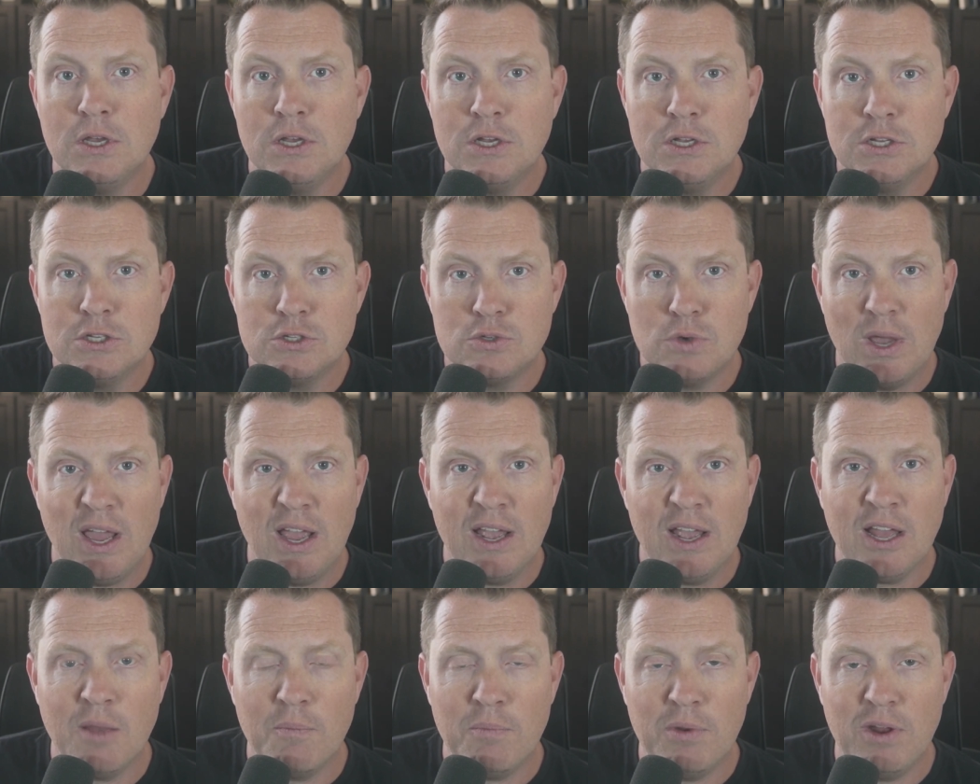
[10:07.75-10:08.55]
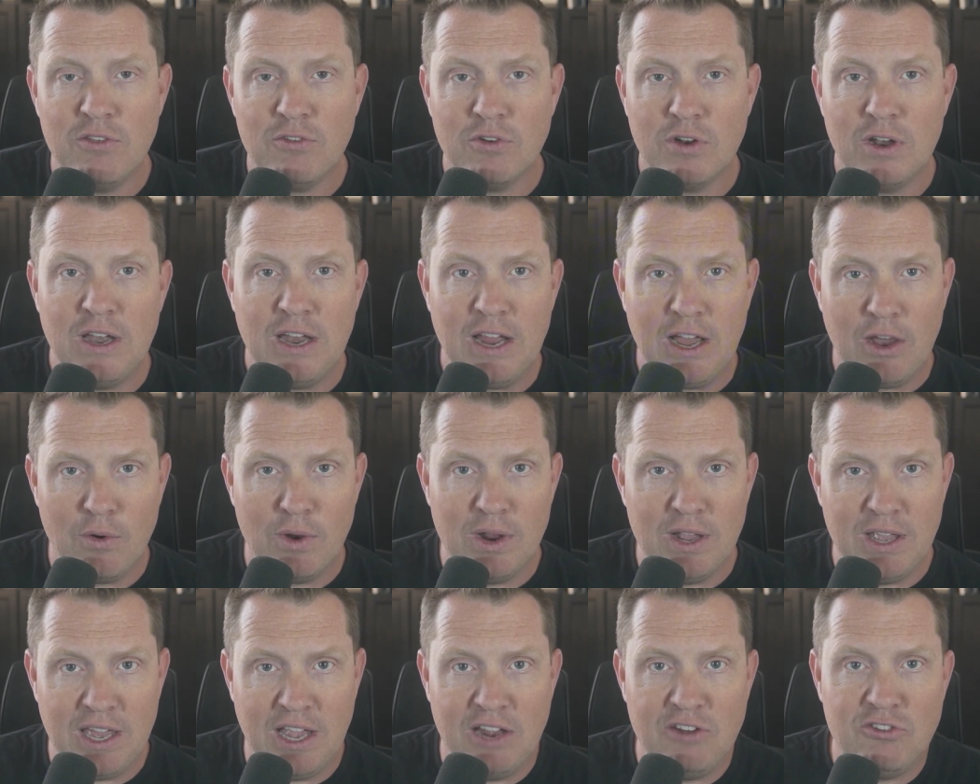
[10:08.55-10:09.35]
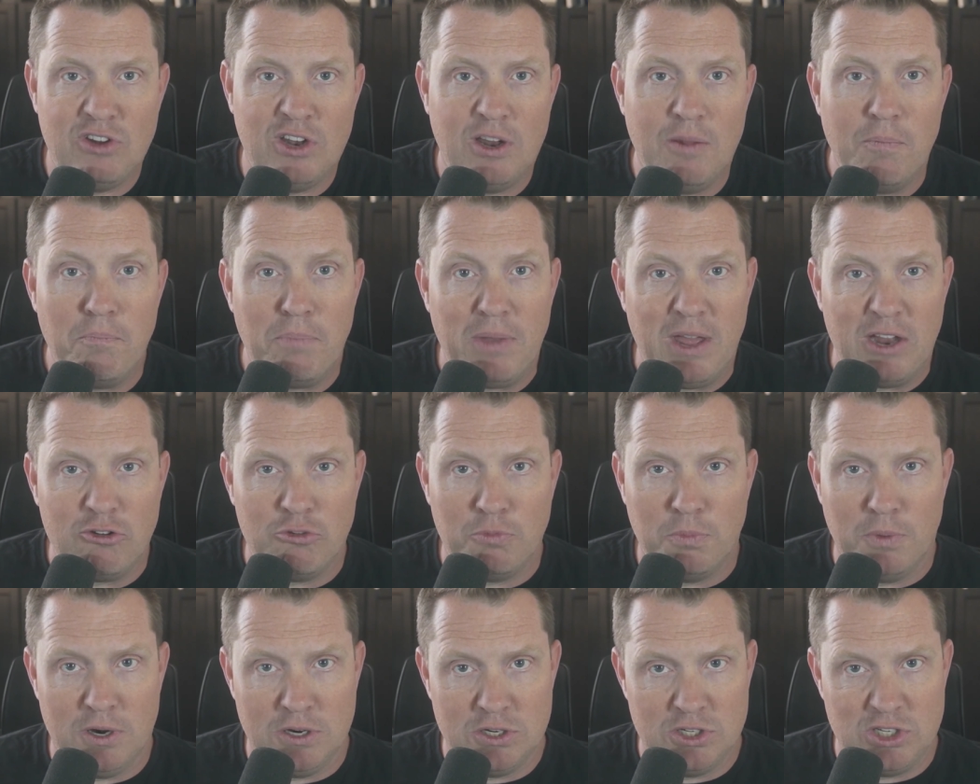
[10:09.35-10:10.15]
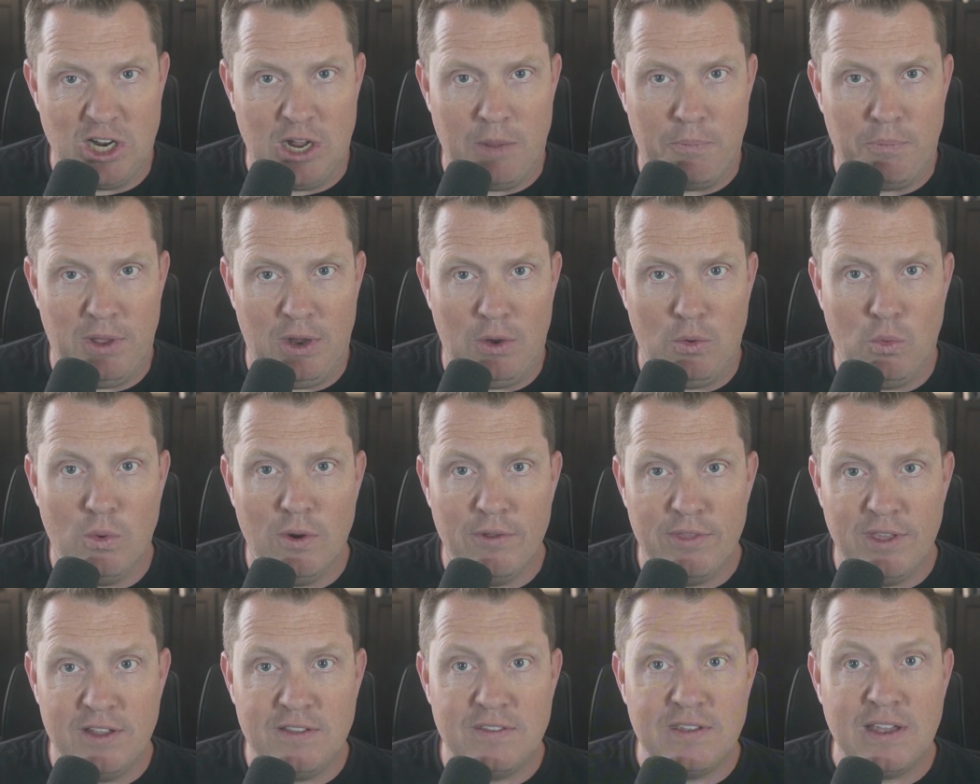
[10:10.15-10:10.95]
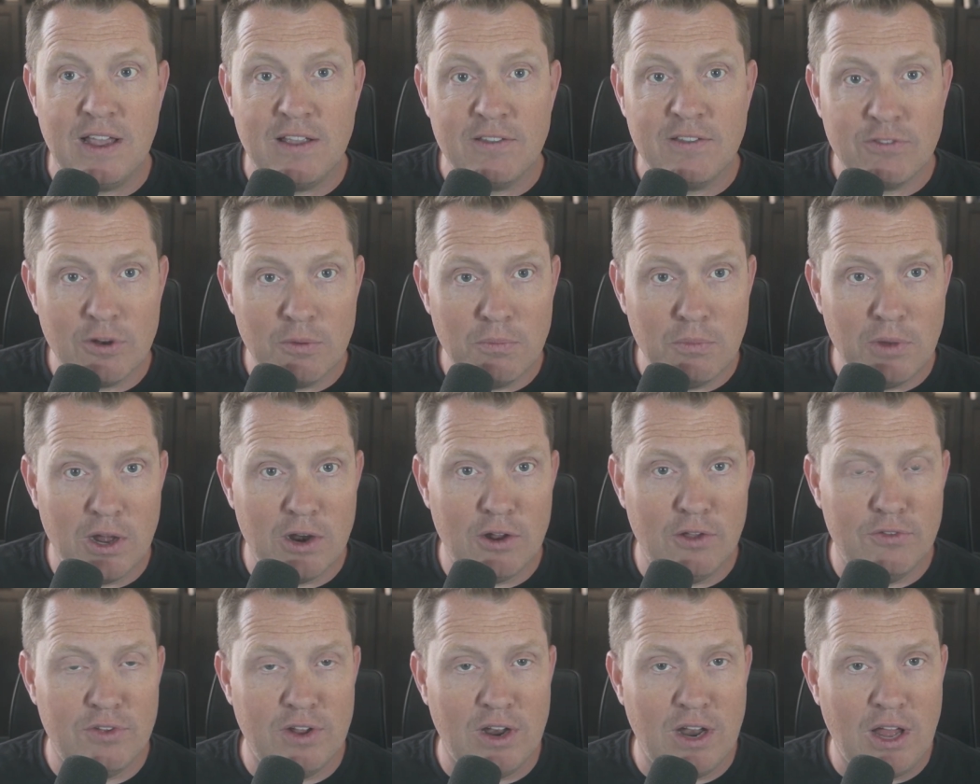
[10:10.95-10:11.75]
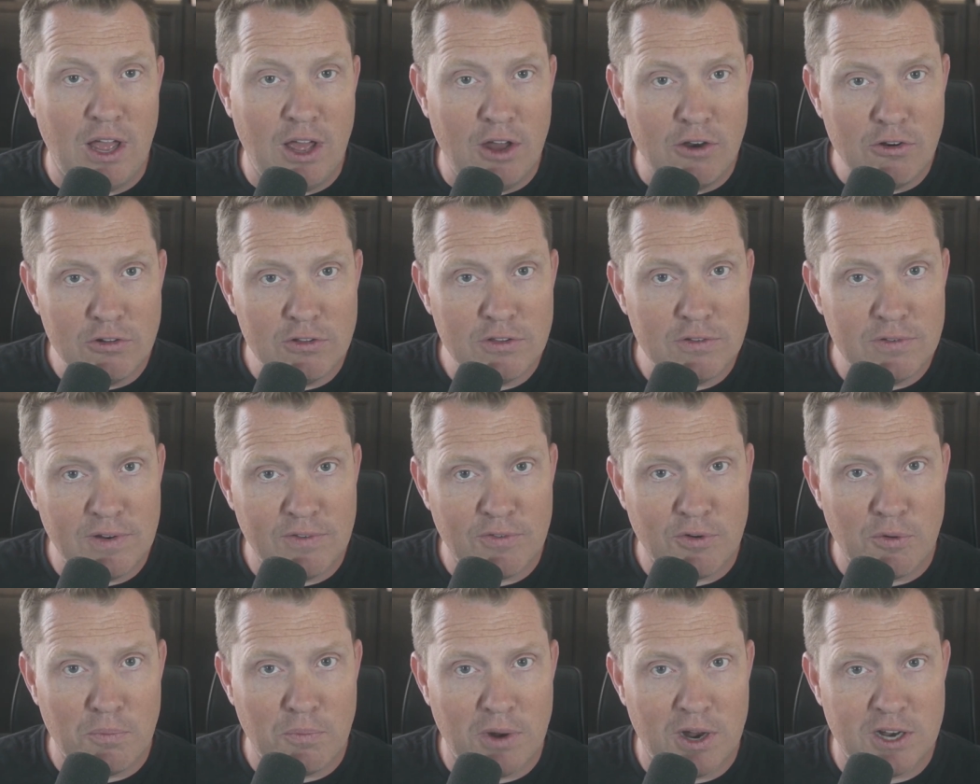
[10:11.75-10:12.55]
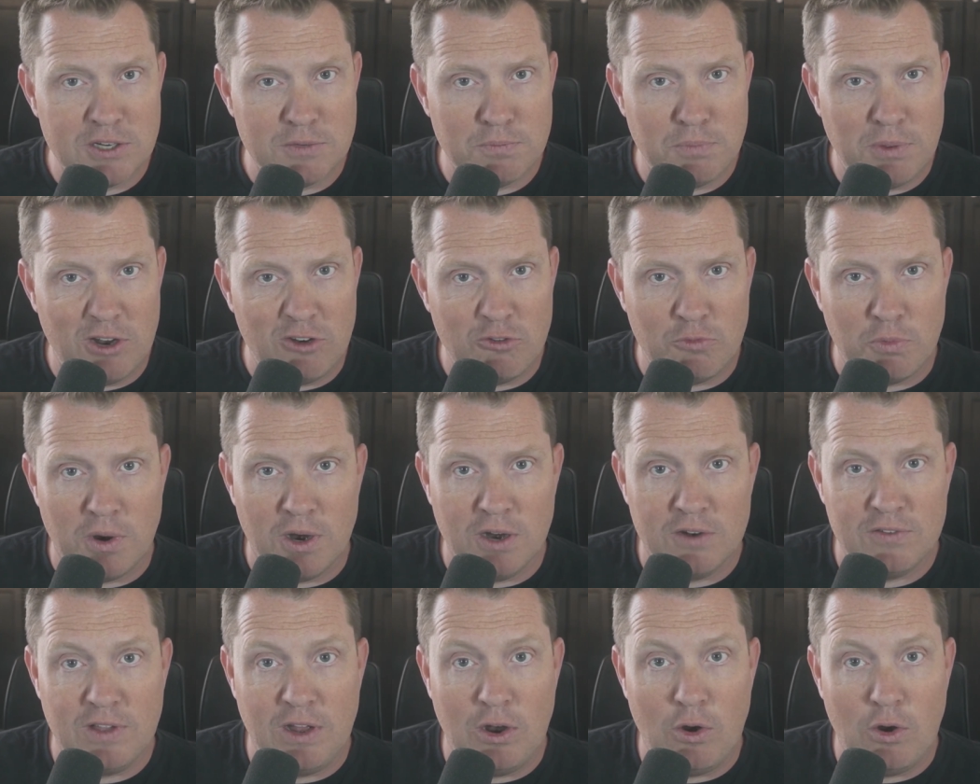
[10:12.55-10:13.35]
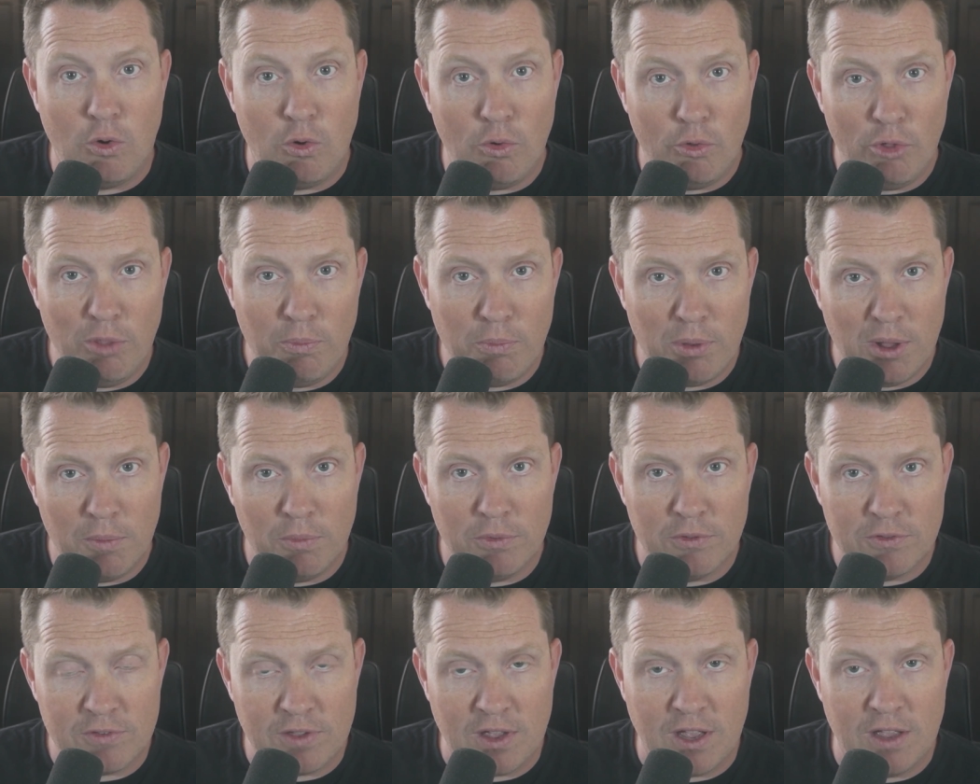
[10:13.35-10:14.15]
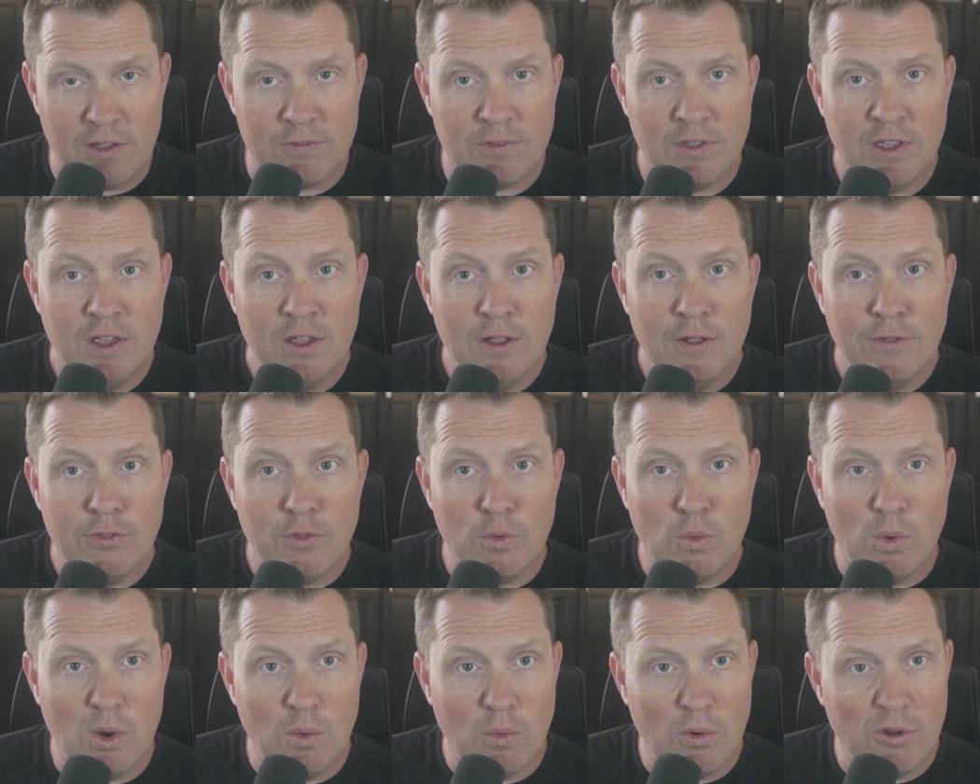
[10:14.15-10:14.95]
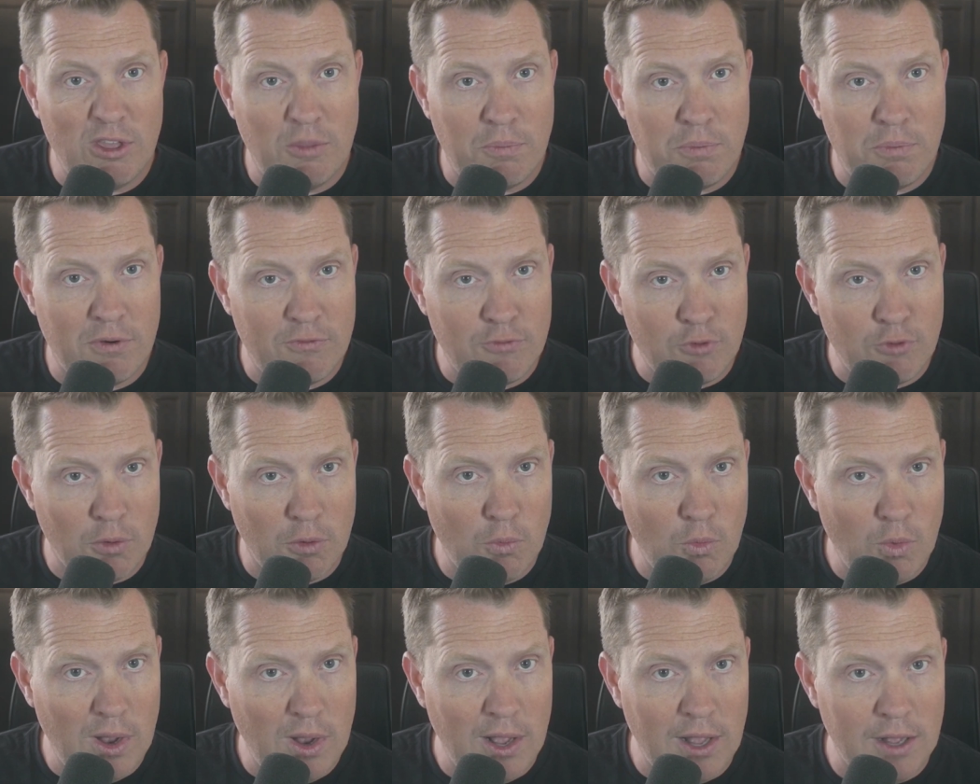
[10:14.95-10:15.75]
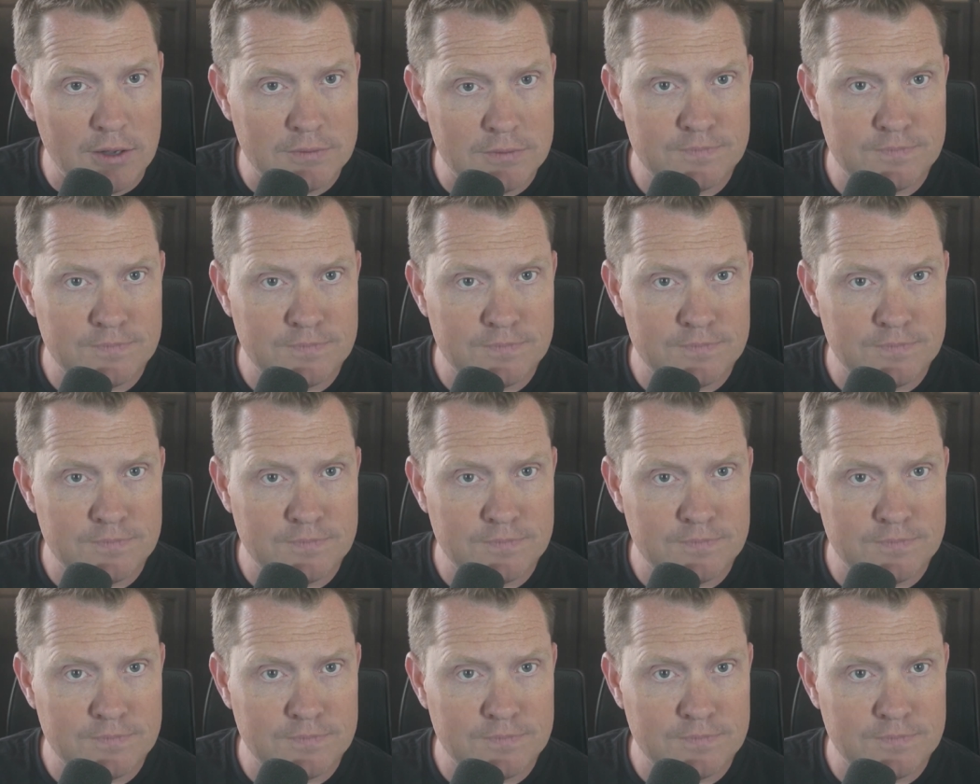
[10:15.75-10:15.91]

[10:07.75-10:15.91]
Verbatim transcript: So A I companies are now engaging in benchmark shopping, where they test their models on hundreds of different benchmarks and only publicize the one where they perform well.